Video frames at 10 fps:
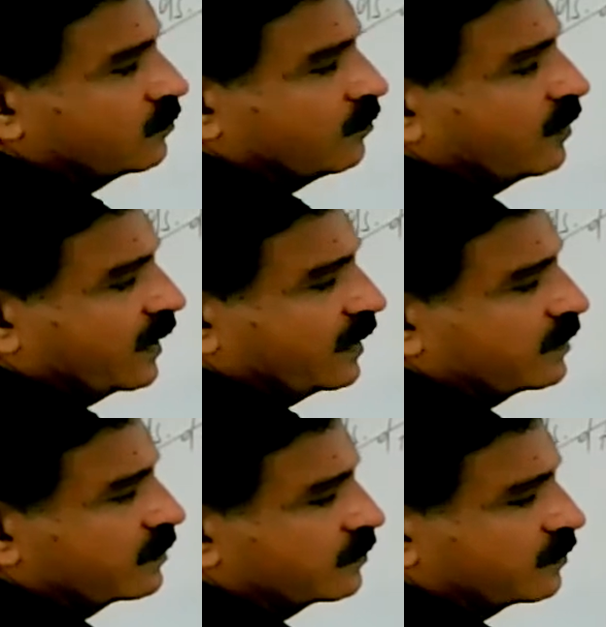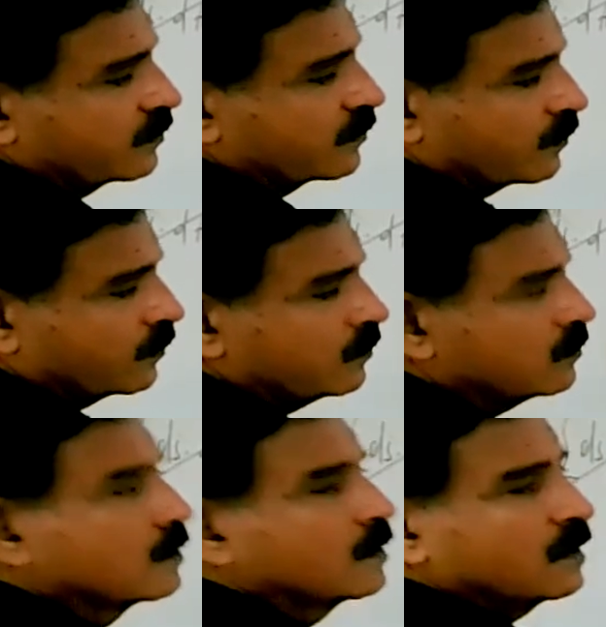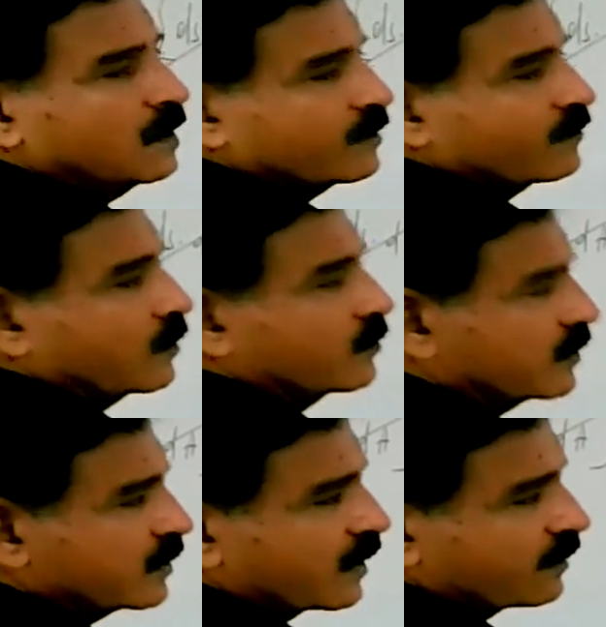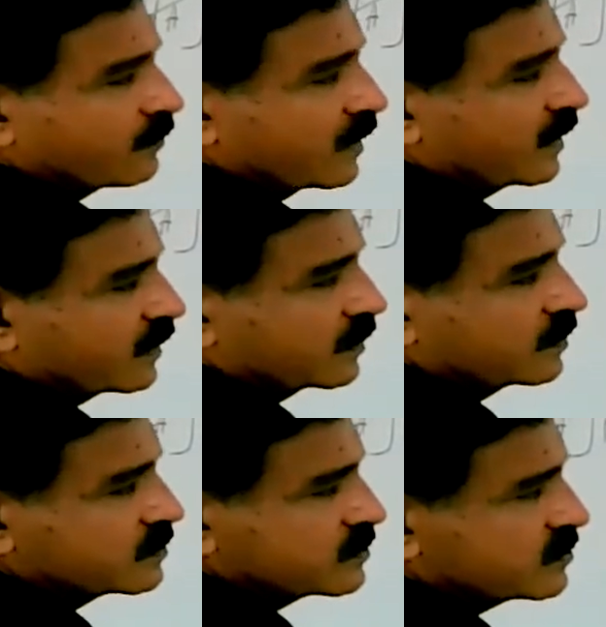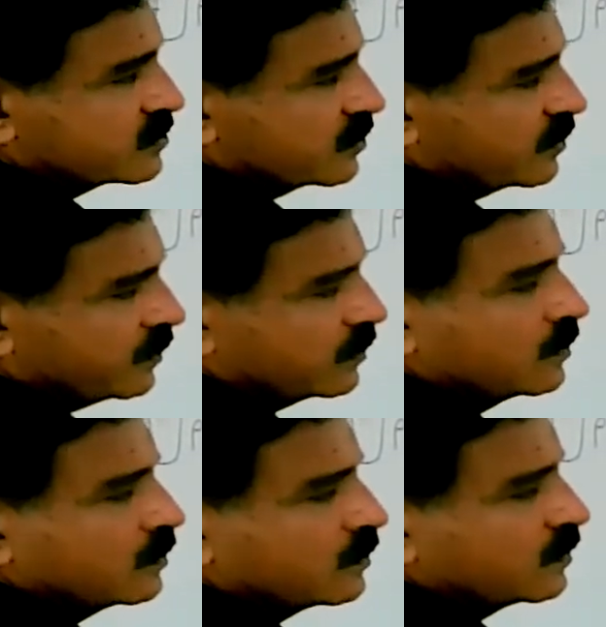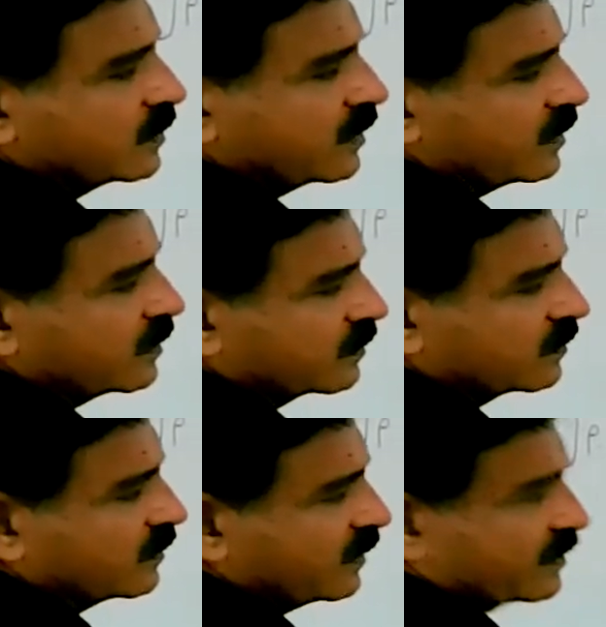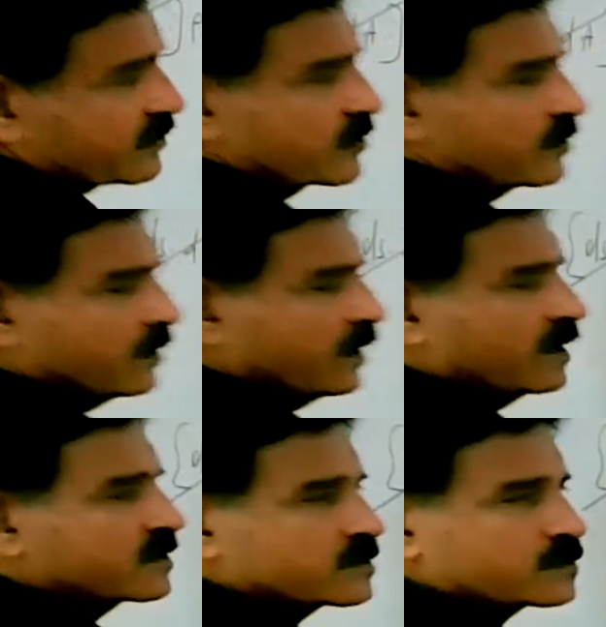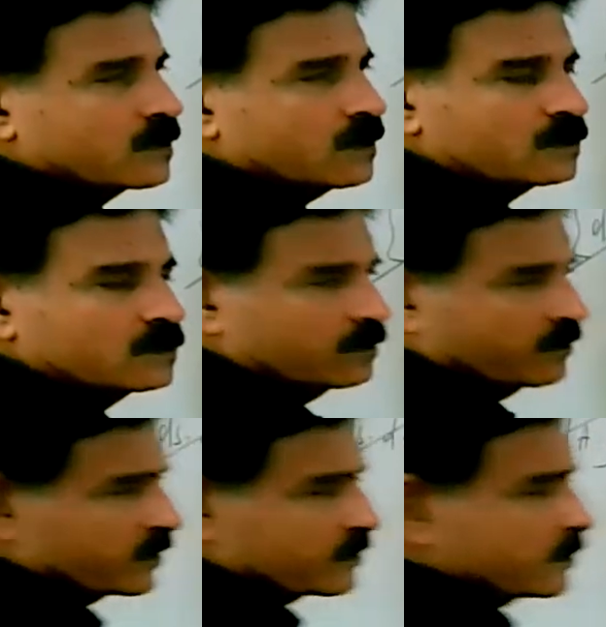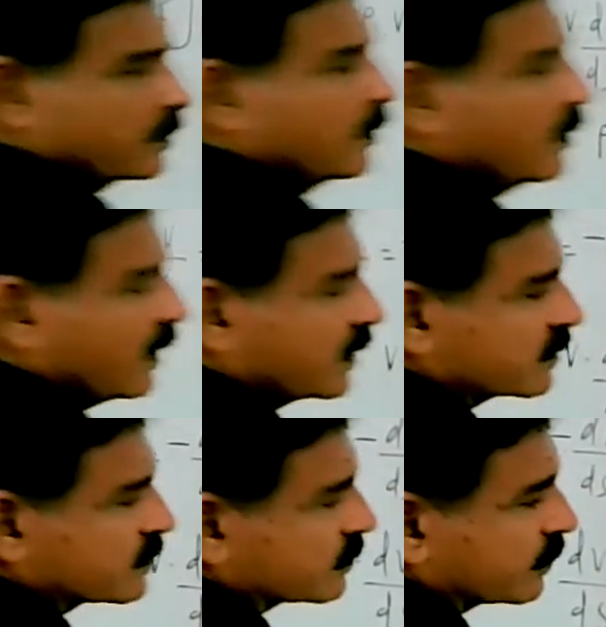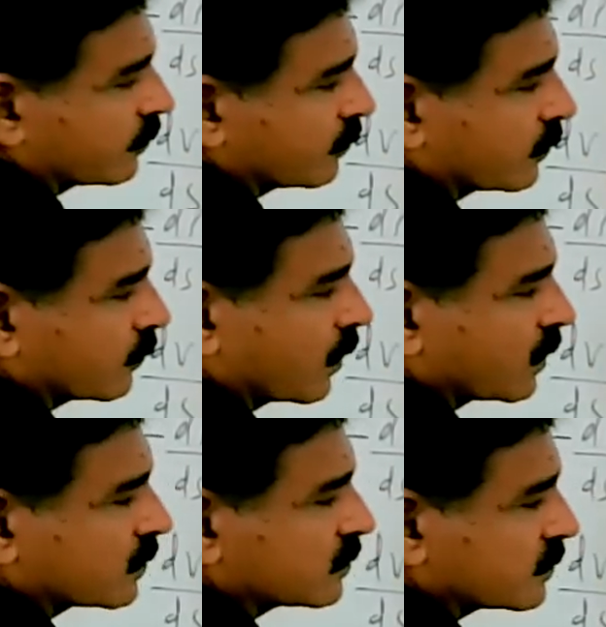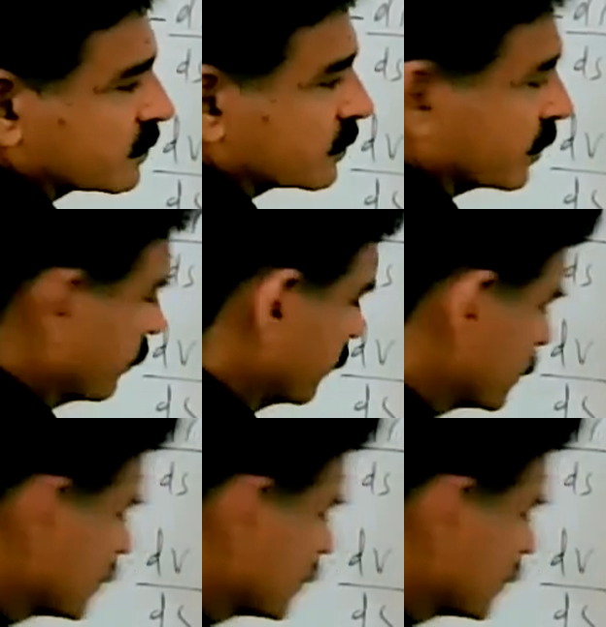by rho, and from here I will get g dh. ds is gone, and this is equal to what? This is equal to